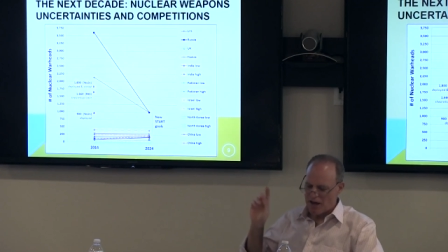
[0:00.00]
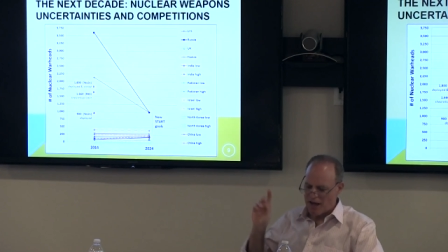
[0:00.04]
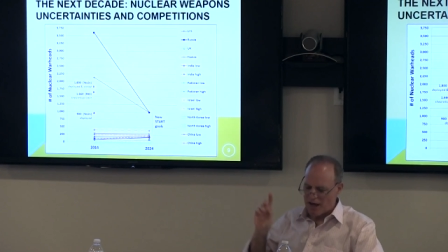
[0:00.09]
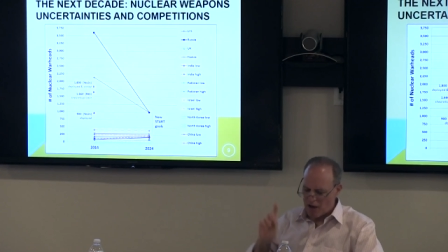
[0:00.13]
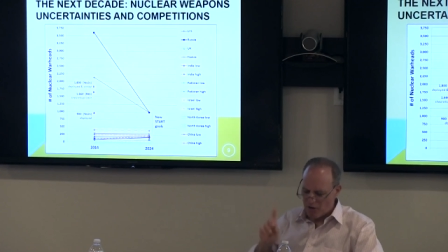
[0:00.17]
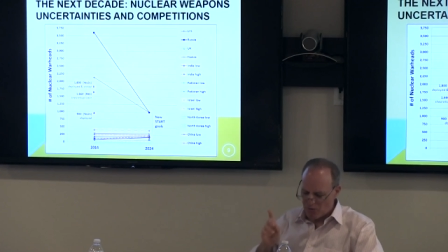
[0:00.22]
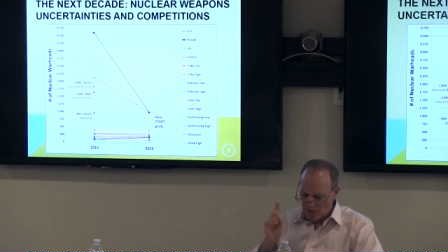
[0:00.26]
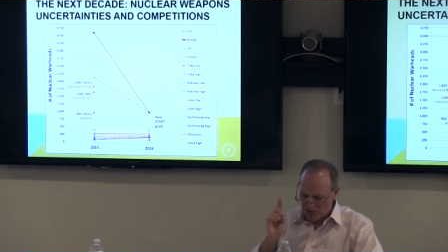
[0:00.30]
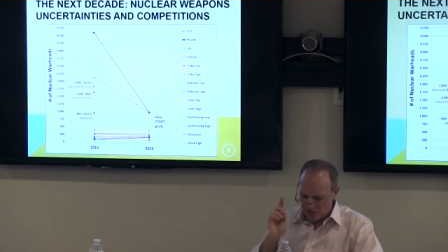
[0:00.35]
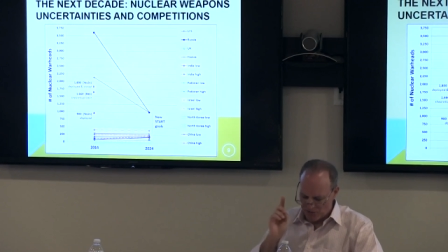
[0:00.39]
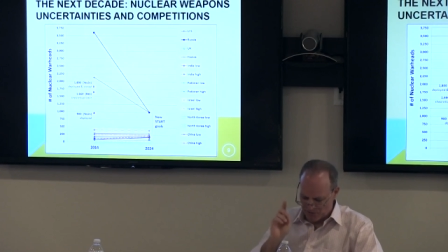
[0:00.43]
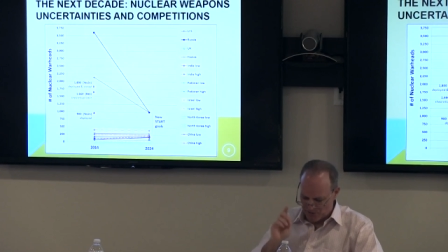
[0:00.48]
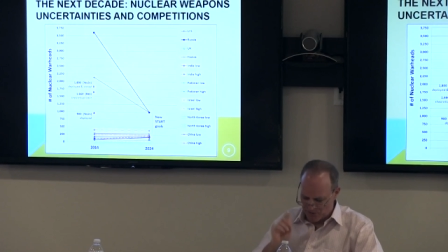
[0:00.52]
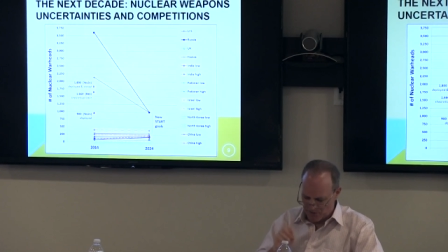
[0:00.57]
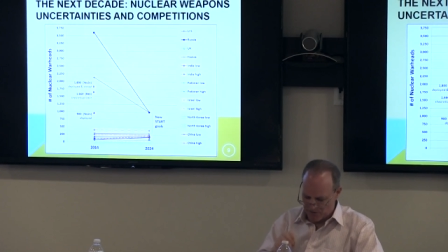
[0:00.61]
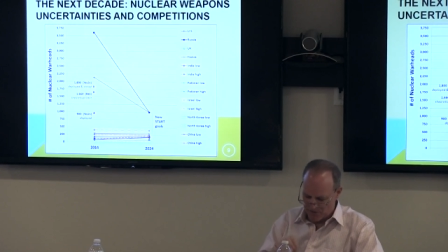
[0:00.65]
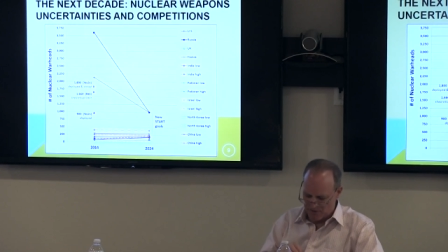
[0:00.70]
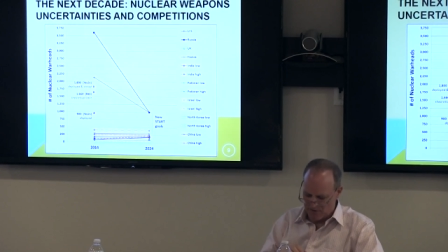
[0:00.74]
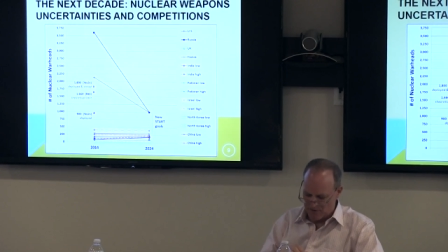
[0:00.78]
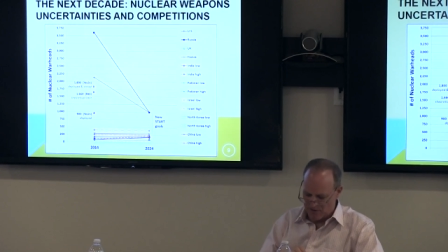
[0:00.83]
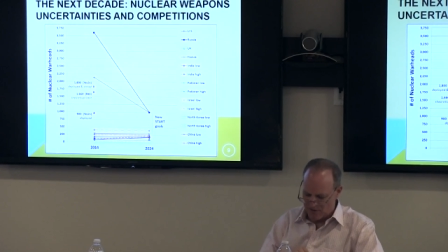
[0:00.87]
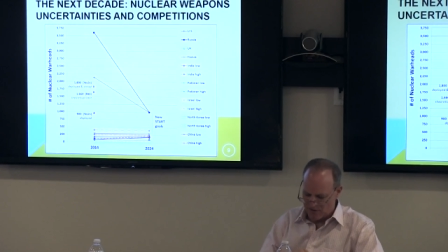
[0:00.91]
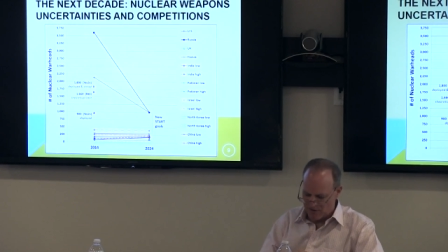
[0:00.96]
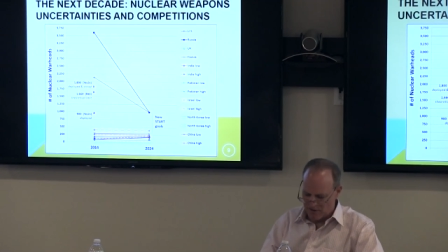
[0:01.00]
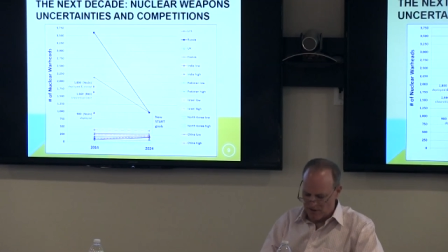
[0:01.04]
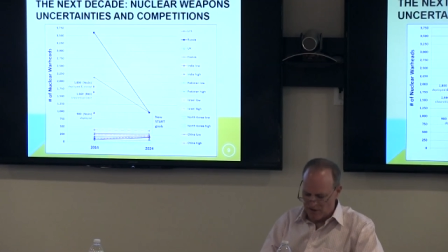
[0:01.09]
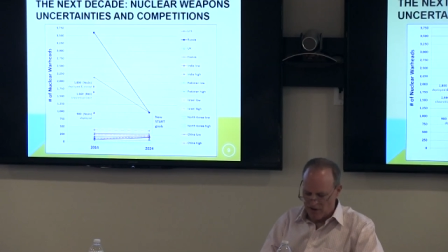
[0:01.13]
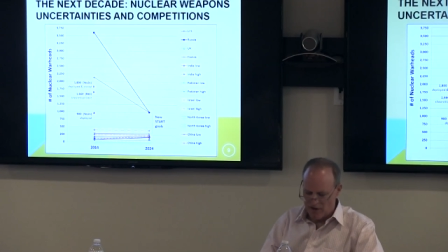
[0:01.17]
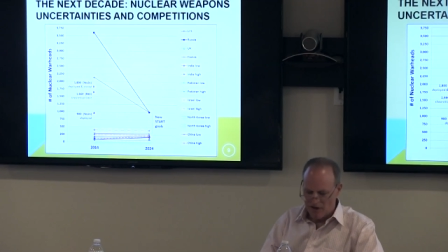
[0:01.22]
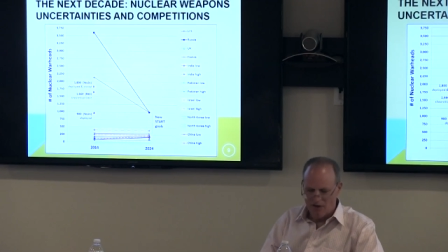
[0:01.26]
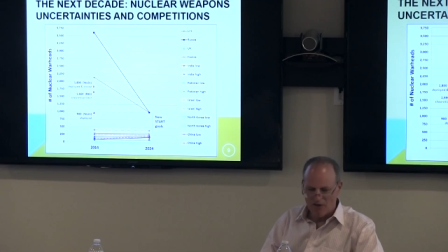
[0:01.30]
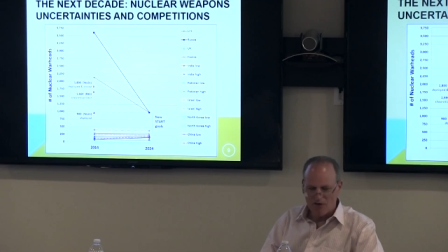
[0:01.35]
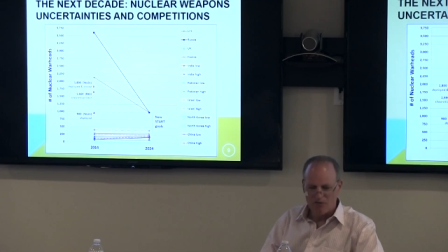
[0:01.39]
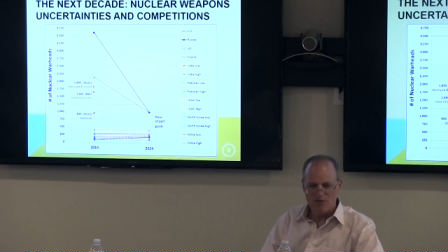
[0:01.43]
However,
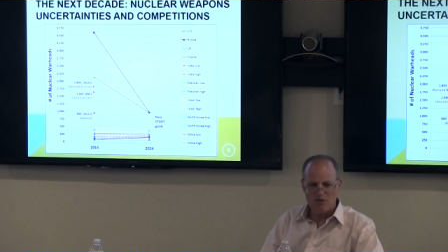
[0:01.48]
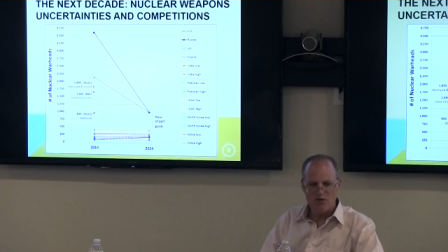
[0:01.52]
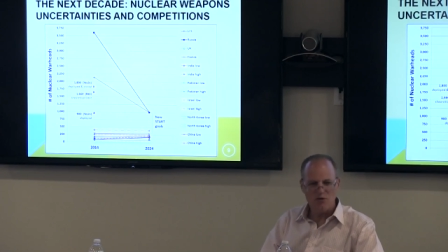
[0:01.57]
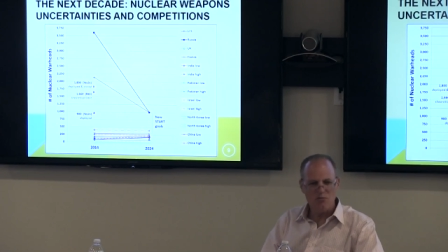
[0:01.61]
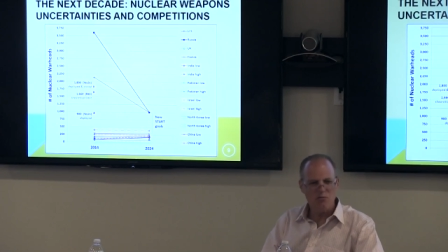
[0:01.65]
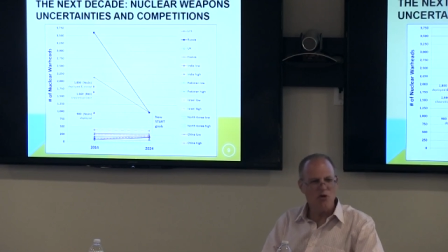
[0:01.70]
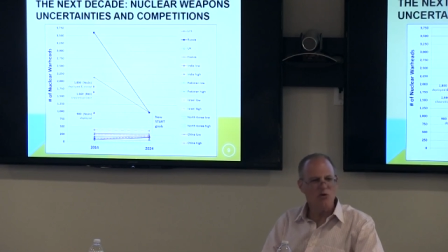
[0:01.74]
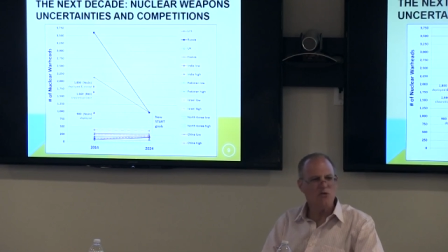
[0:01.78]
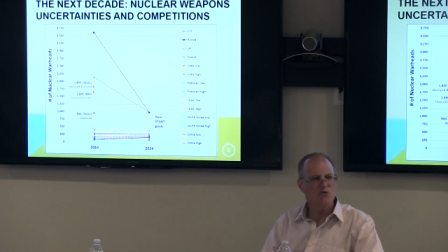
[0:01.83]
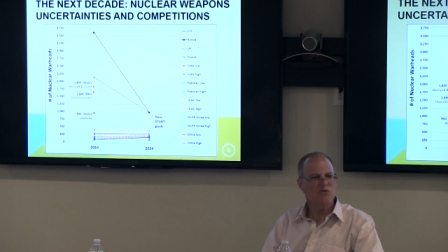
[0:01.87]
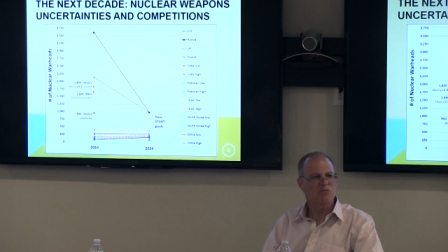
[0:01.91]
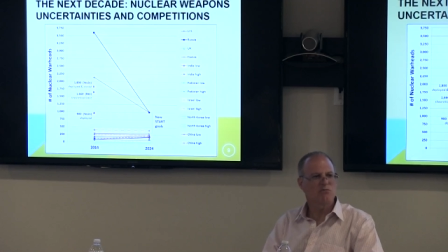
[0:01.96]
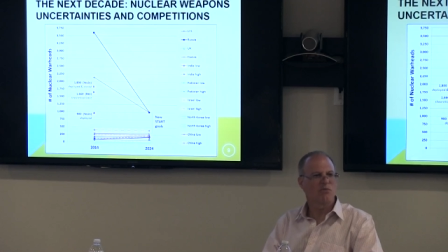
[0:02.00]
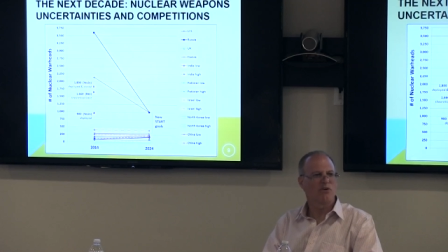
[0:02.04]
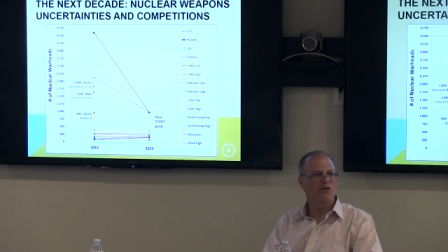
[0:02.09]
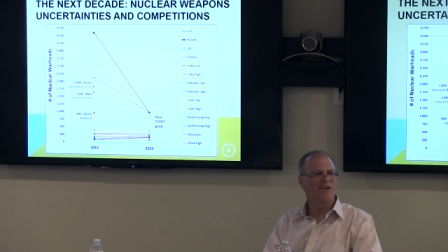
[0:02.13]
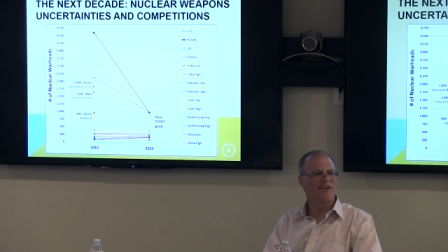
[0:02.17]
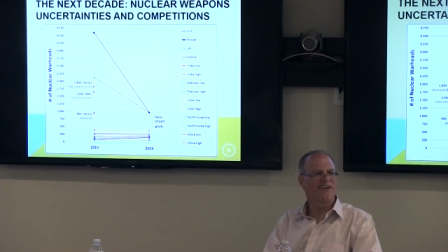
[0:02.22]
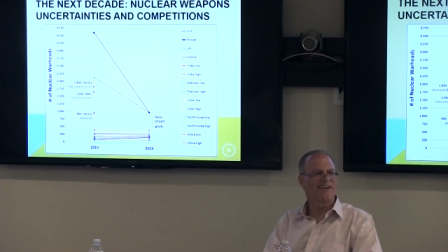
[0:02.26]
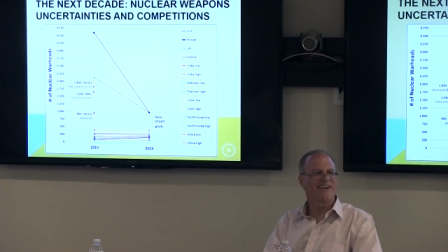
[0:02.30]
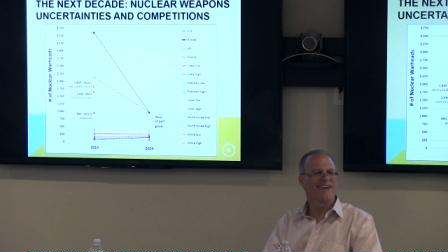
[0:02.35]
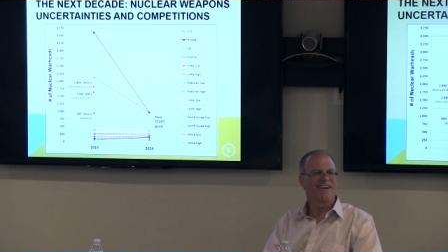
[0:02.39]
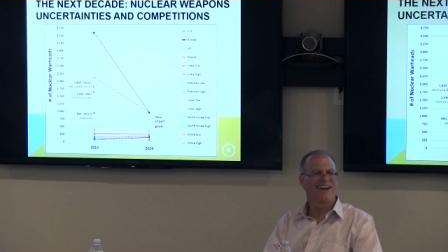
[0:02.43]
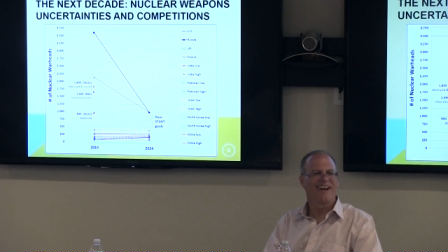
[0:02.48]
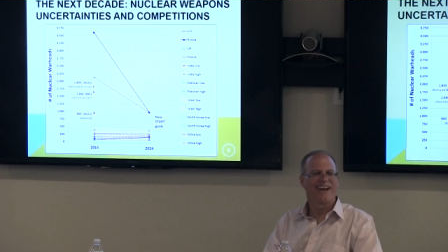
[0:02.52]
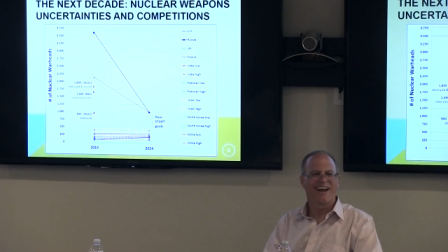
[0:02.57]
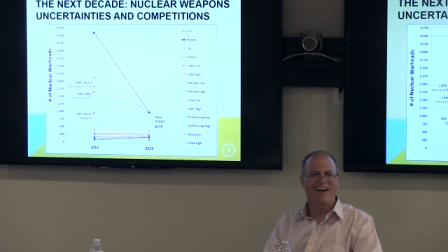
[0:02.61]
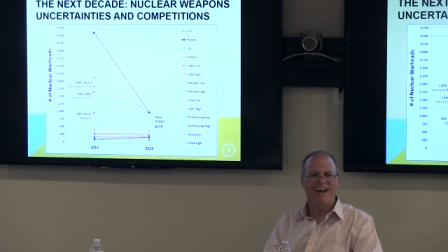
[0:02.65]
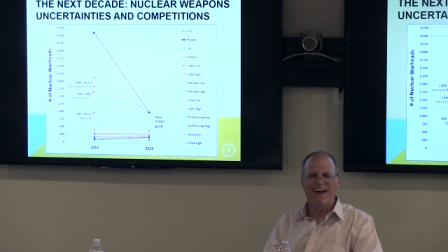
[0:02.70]
for the most part,